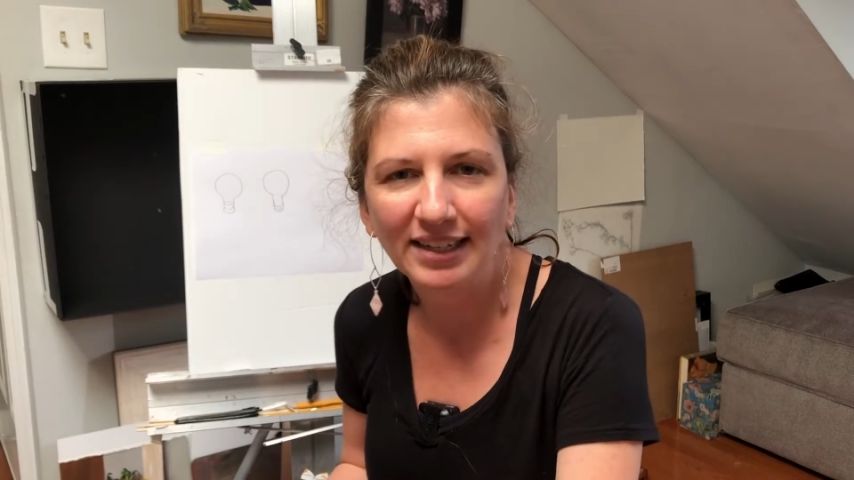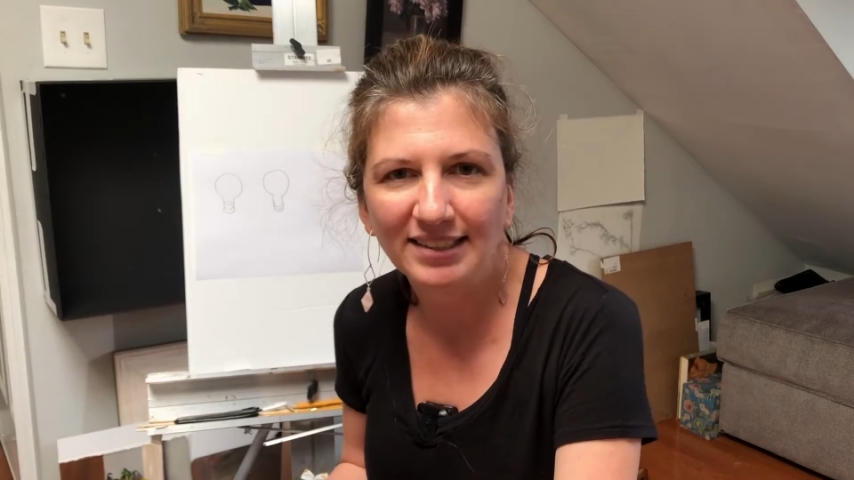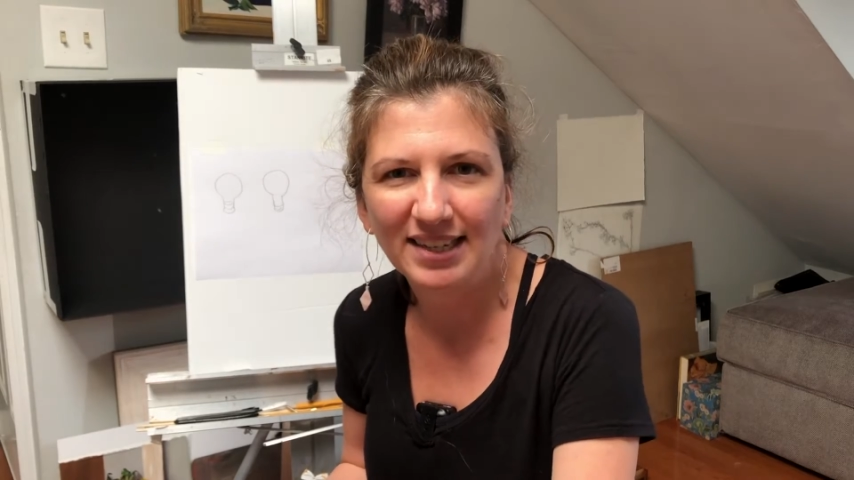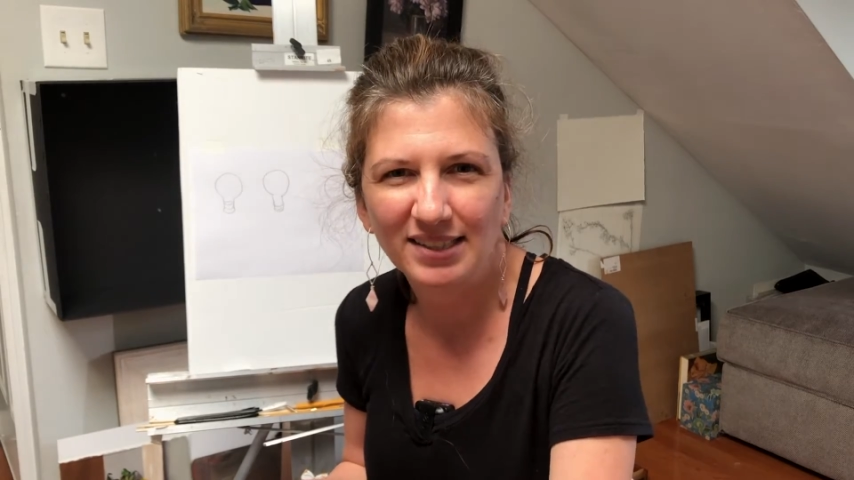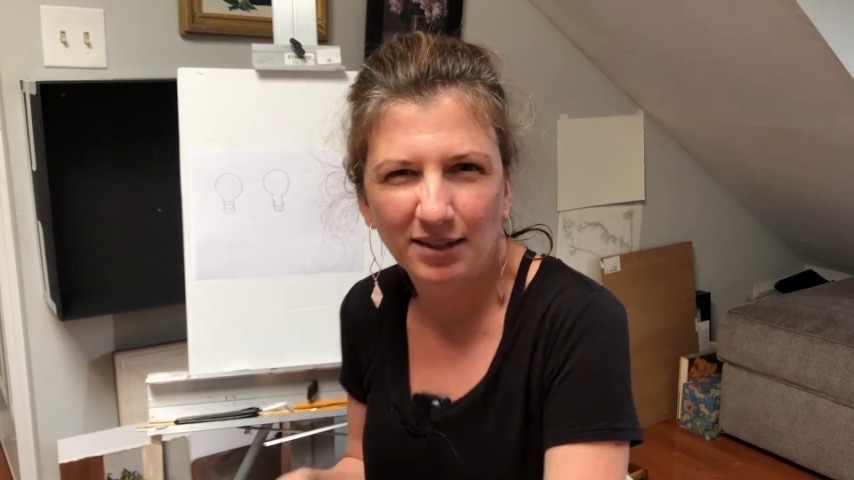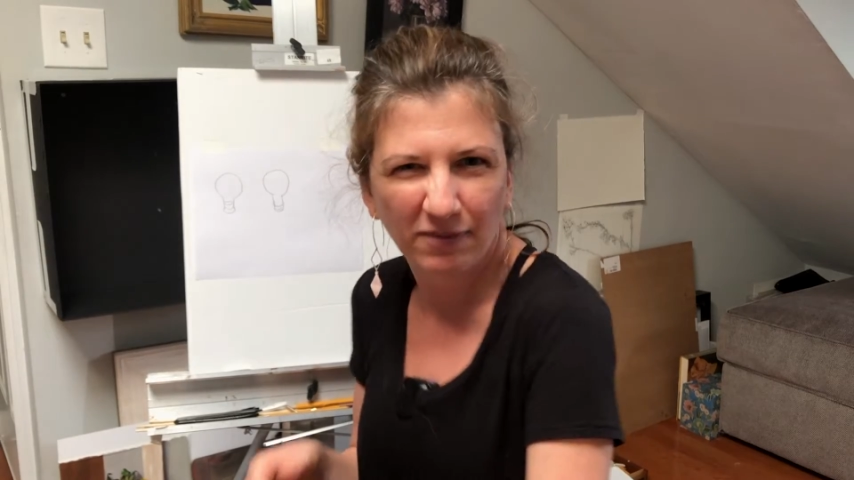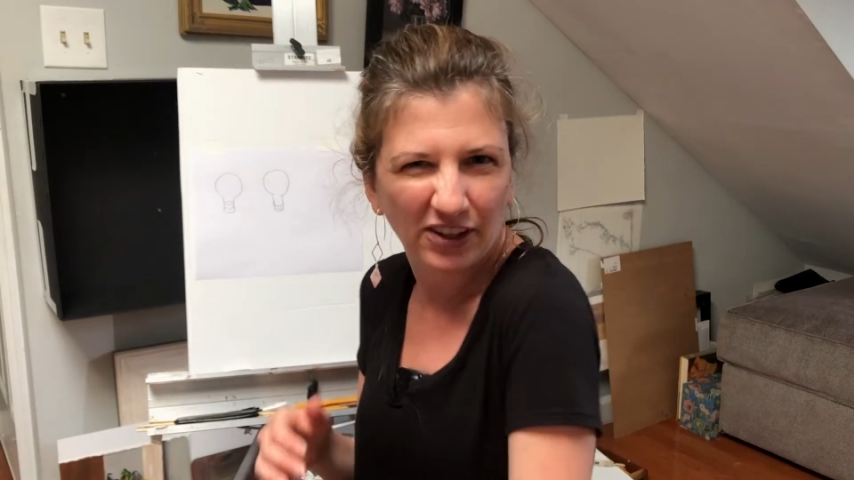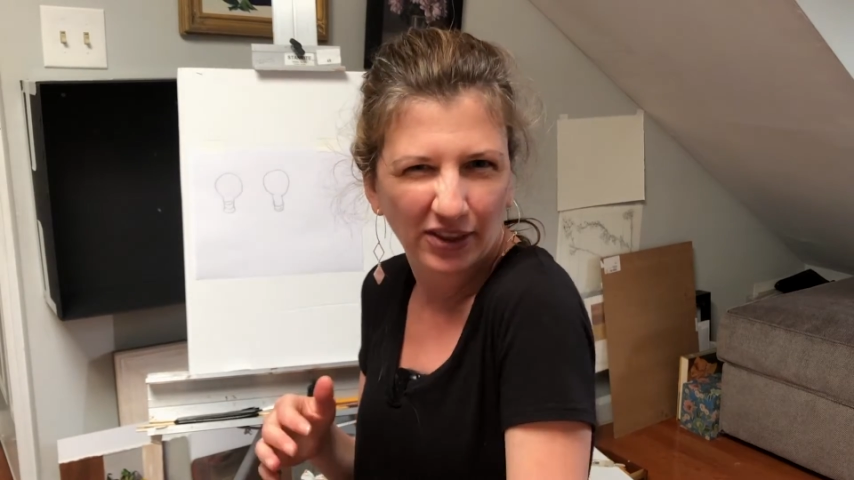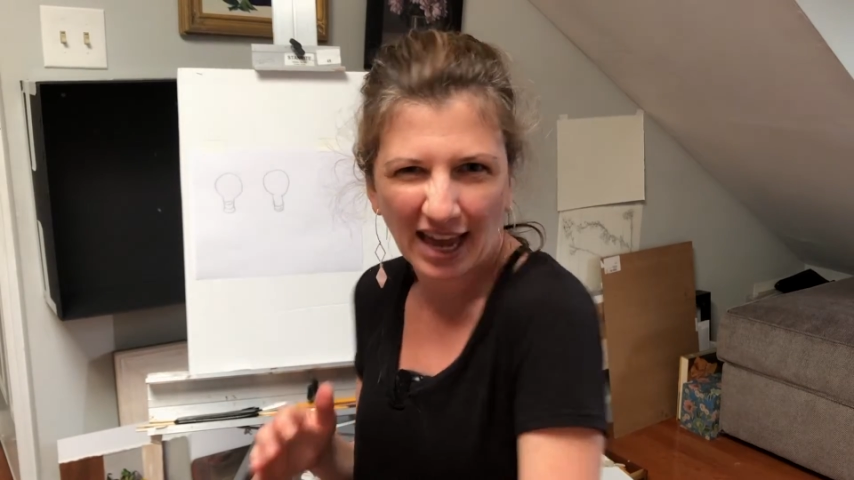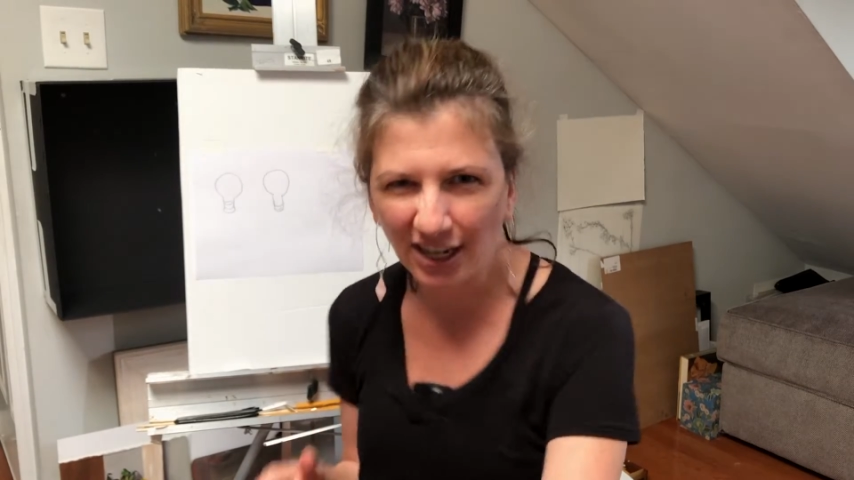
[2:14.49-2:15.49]
it tends to
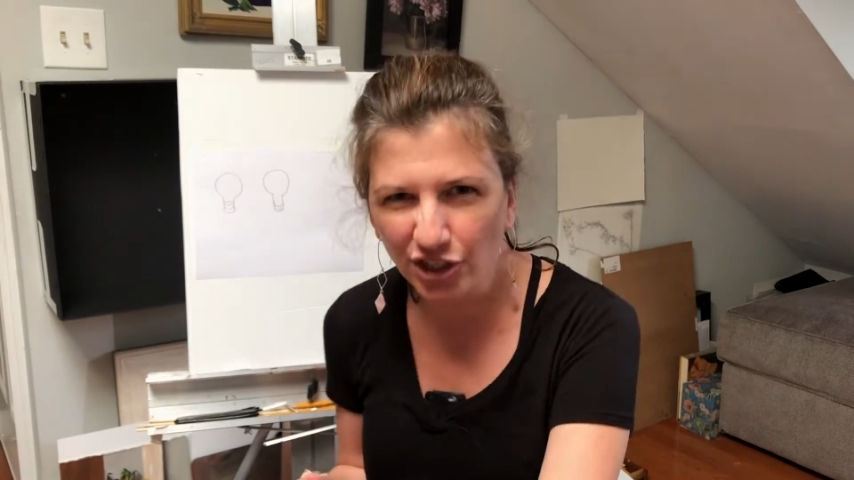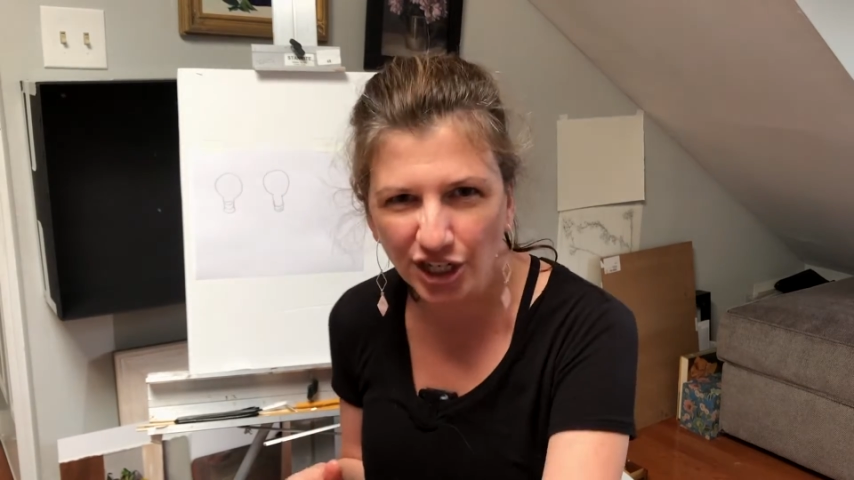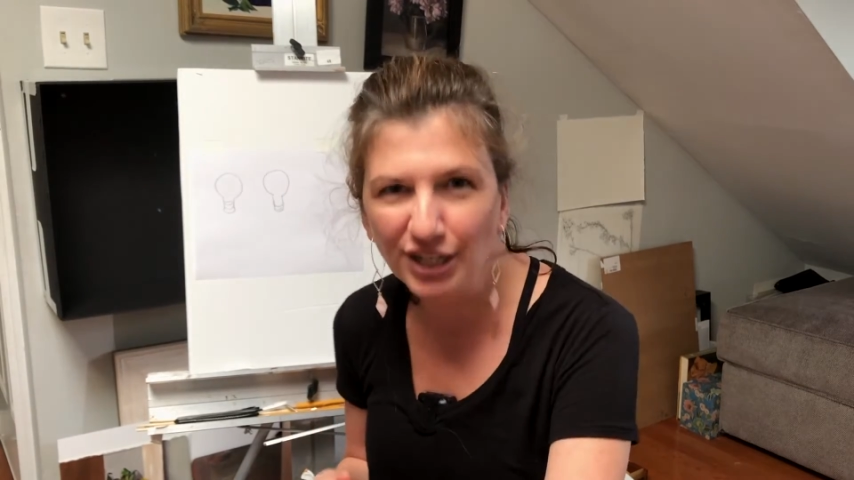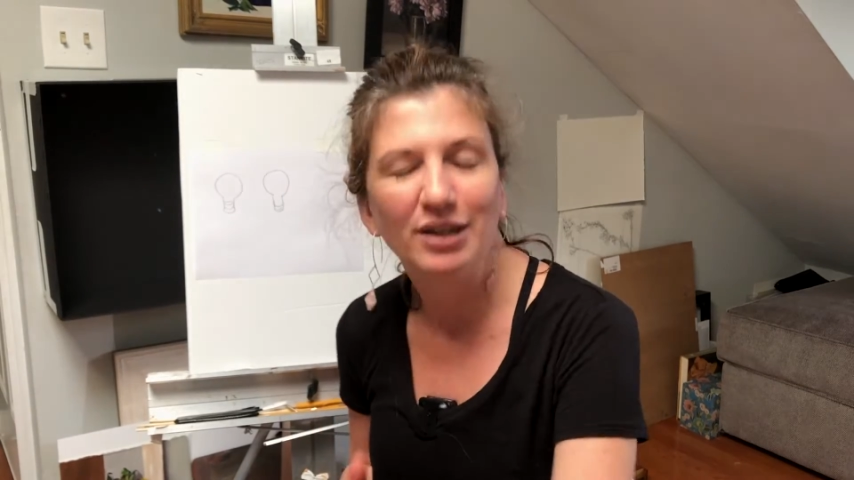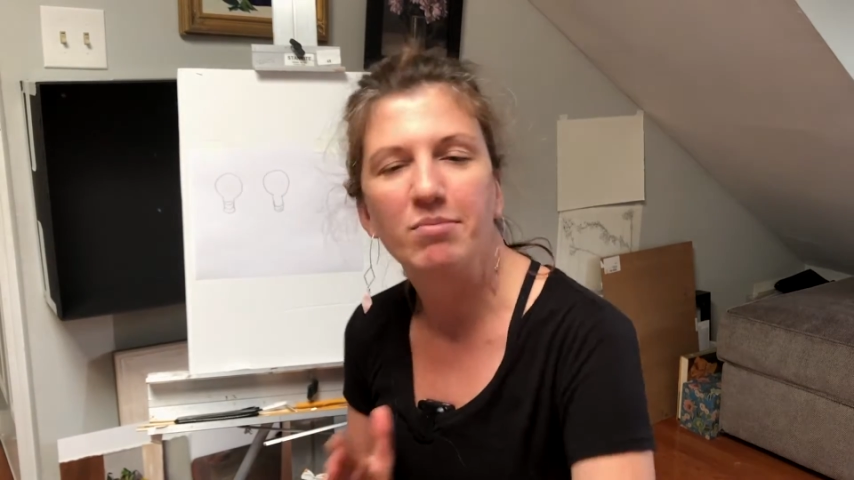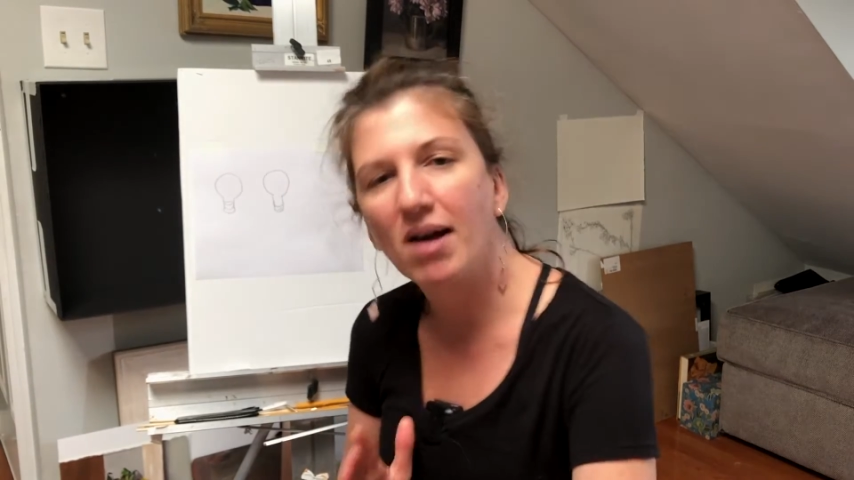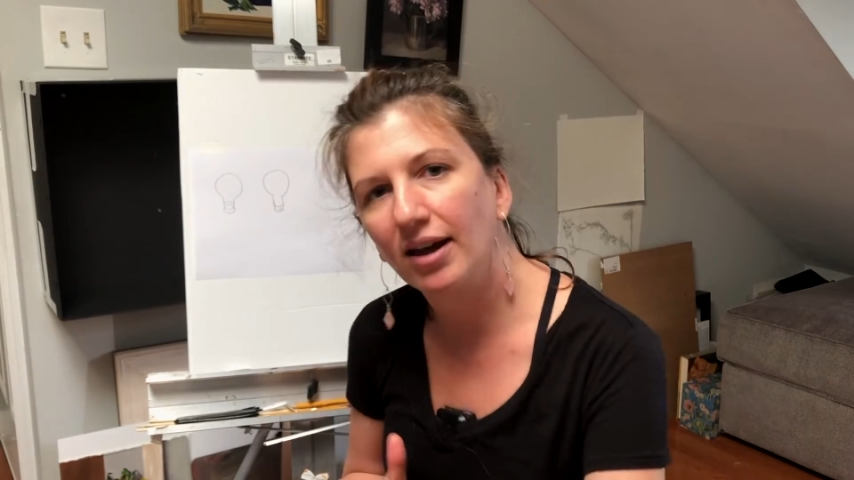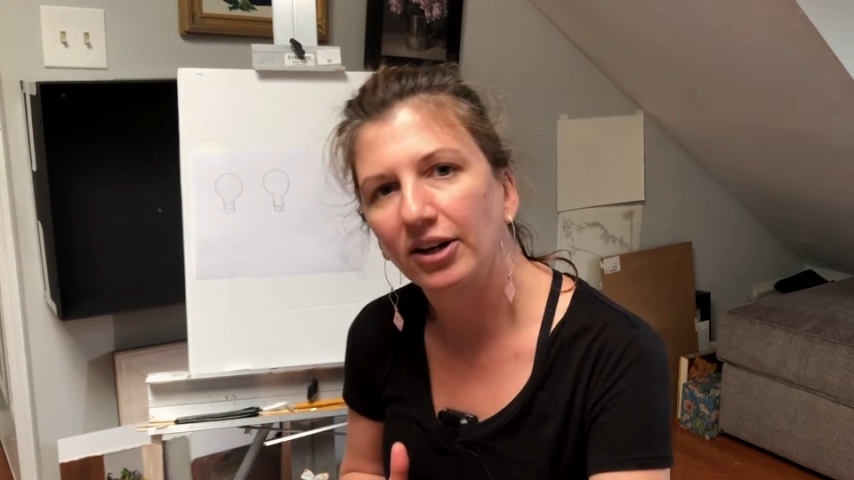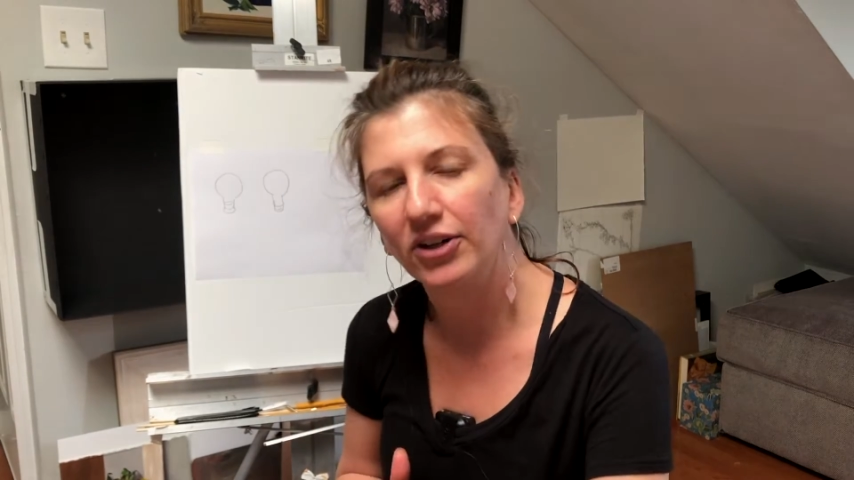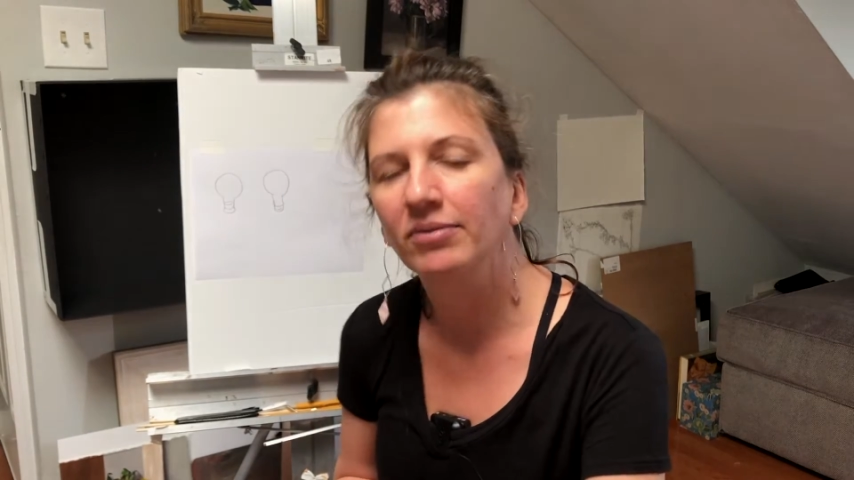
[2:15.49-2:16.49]
feel edgy and
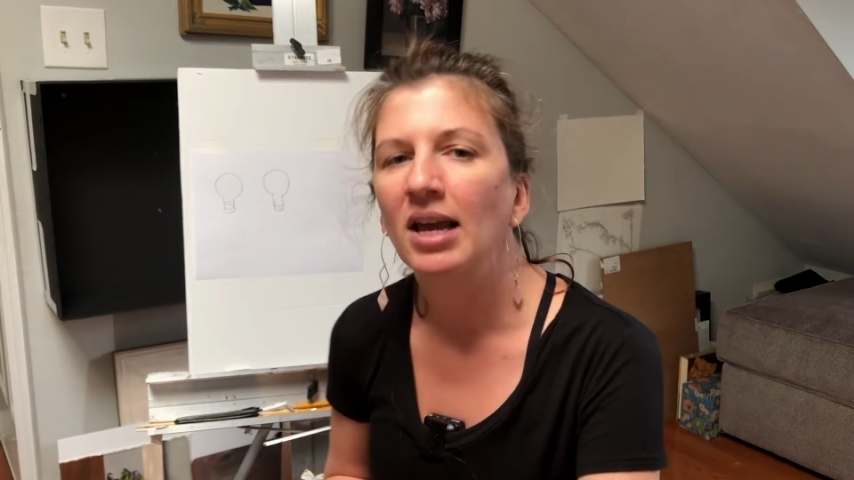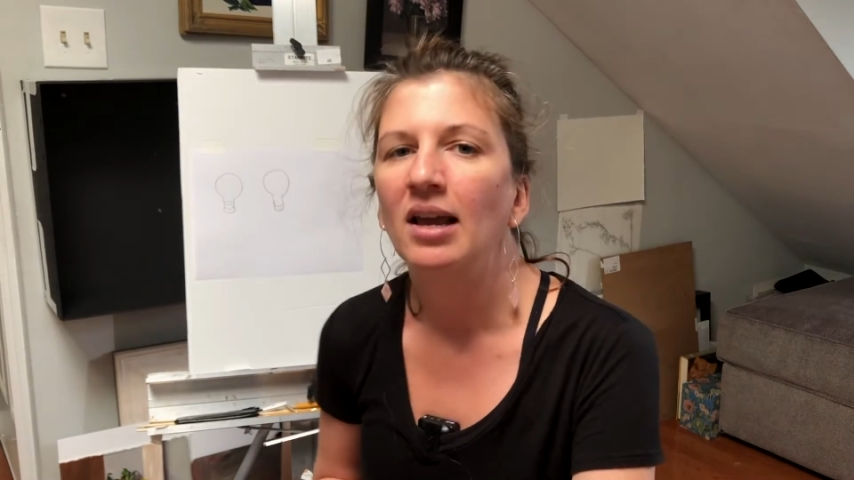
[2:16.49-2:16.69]
modern.